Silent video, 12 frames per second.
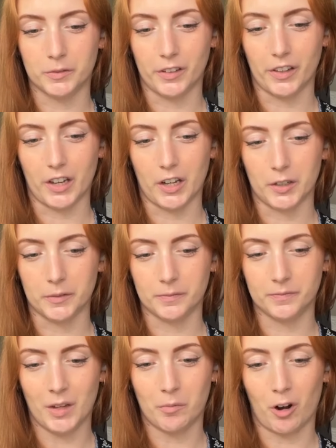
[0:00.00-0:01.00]
for
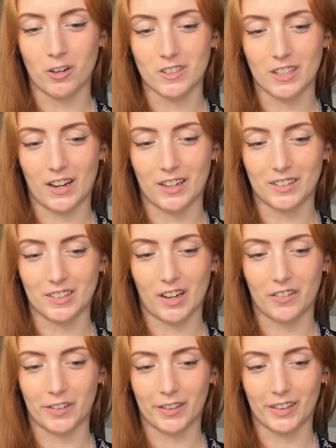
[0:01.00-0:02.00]
them, the prosthetics and
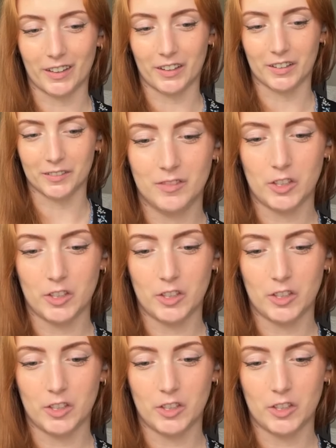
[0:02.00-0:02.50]
everything, it's